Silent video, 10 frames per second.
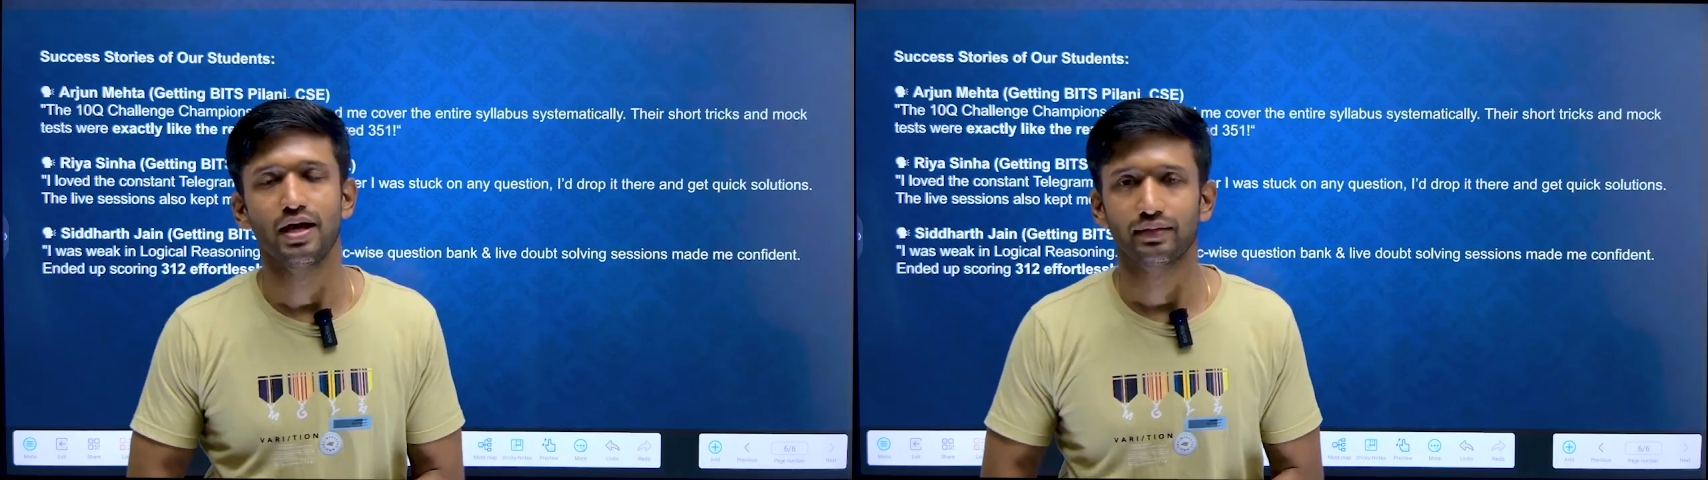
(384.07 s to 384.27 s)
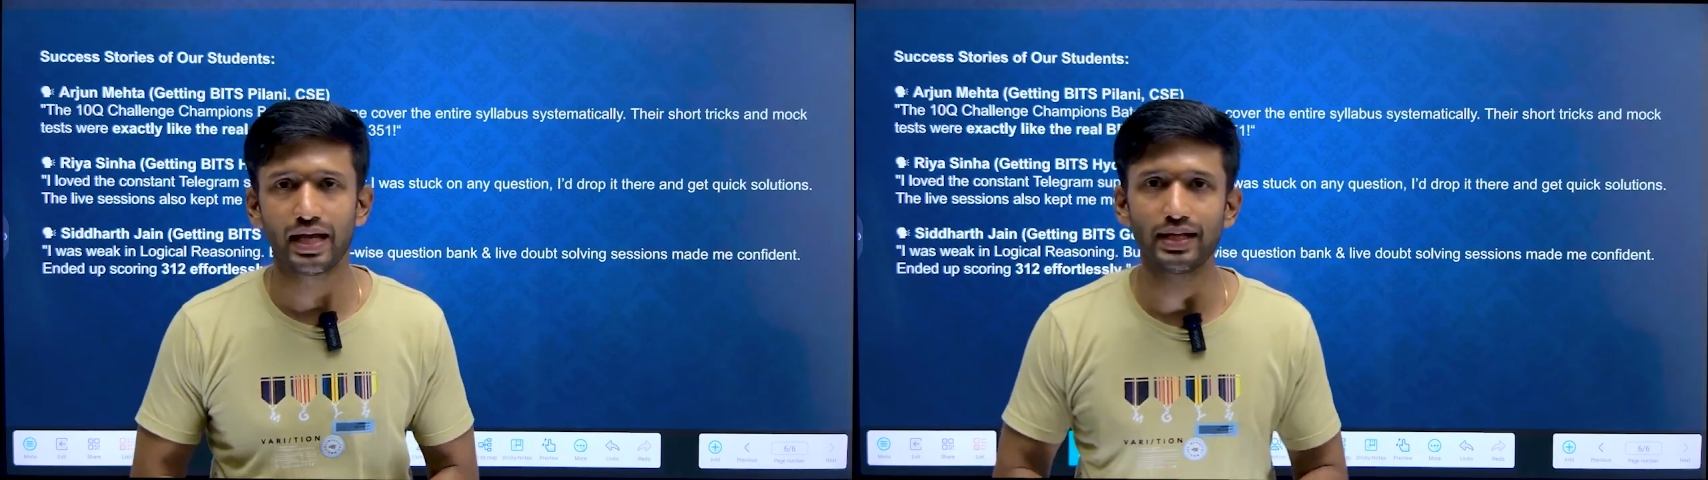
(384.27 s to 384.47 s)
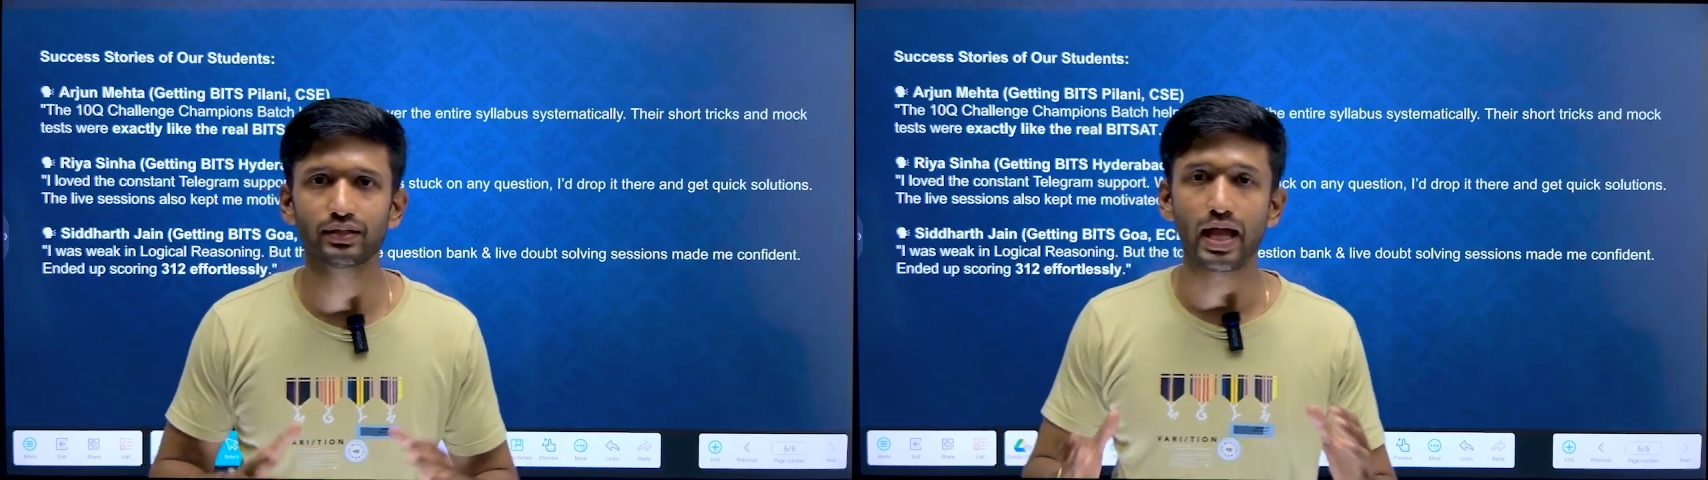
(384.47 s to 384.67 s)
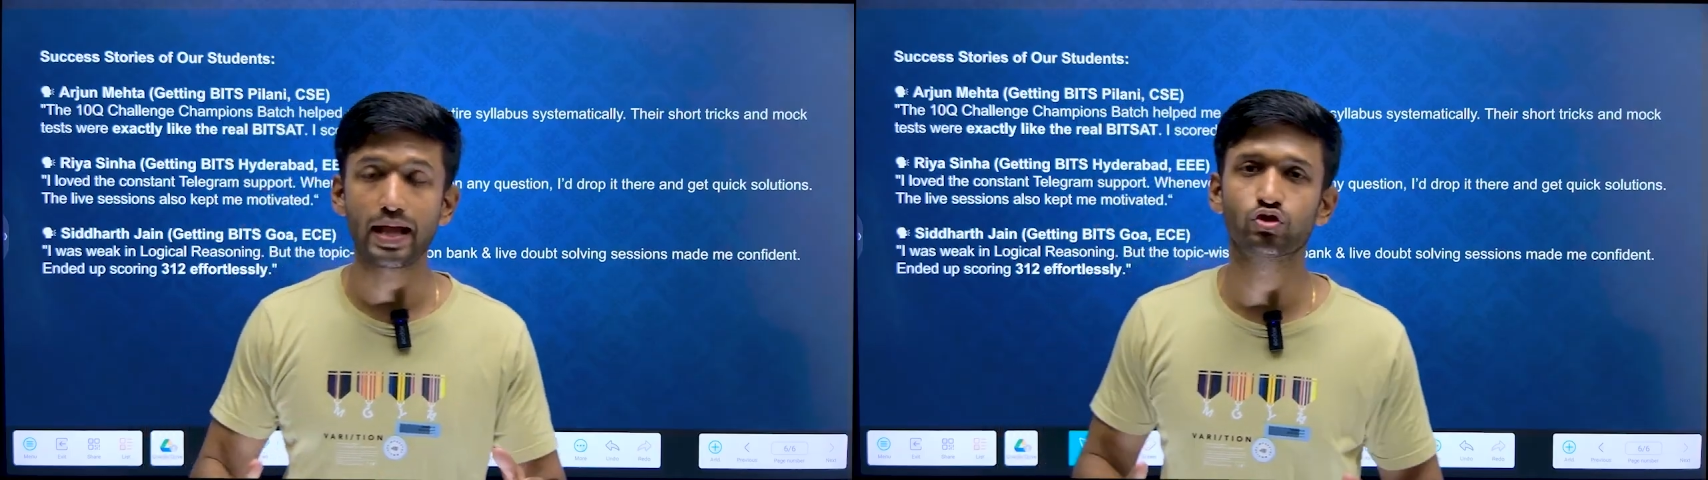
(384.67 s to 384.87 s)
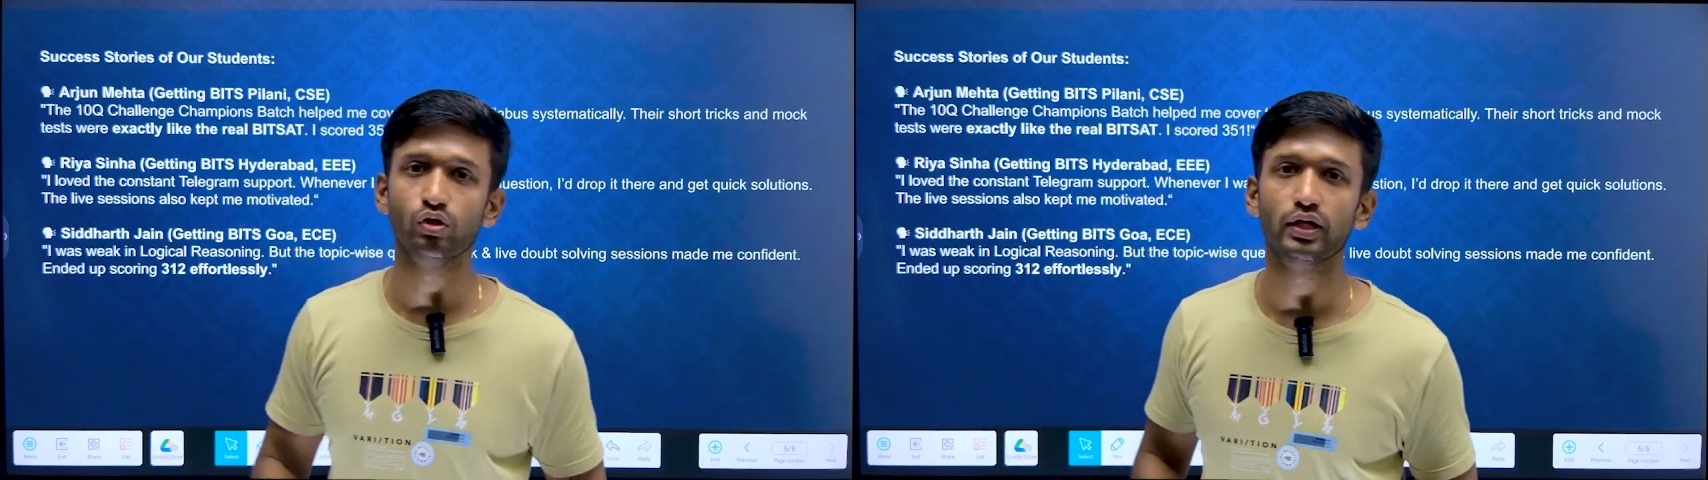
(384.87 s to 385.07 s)
that
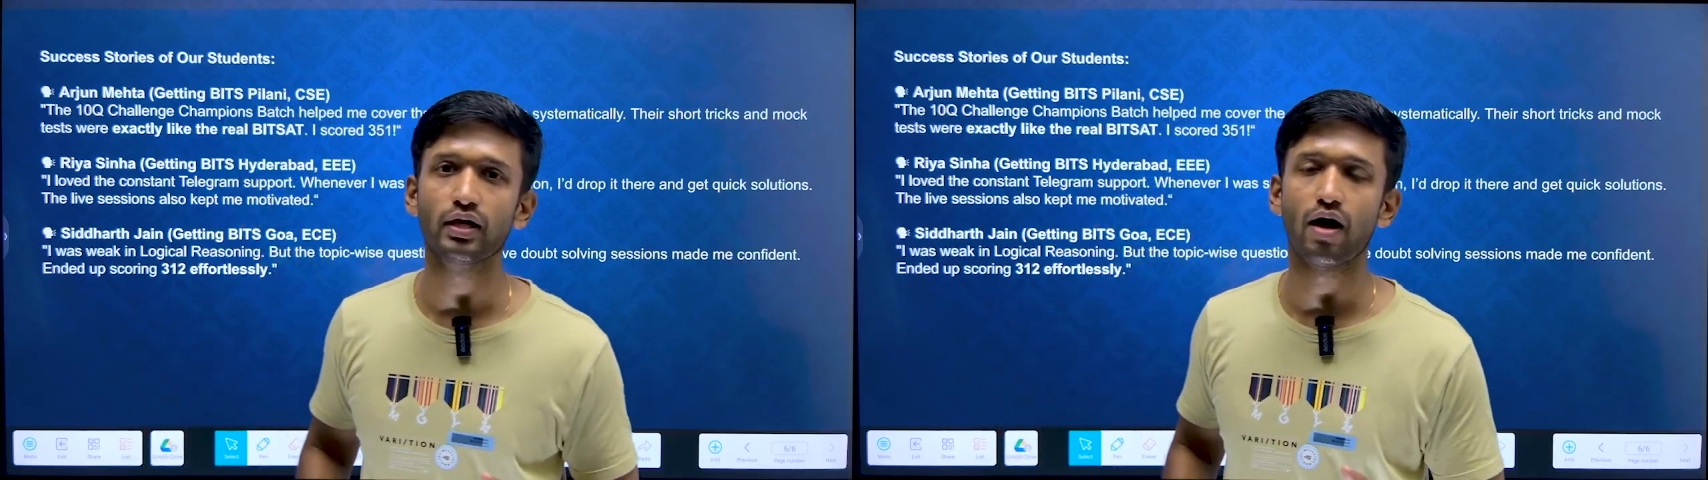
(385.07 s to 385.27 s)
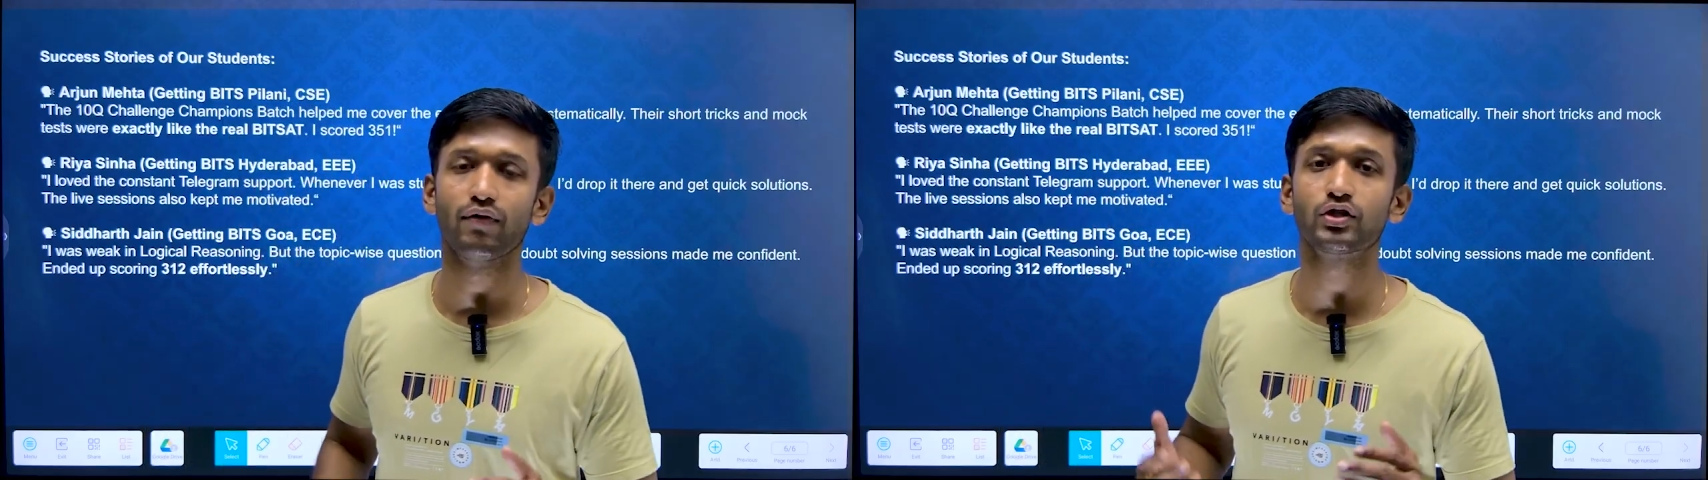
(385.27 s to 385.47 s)
actually our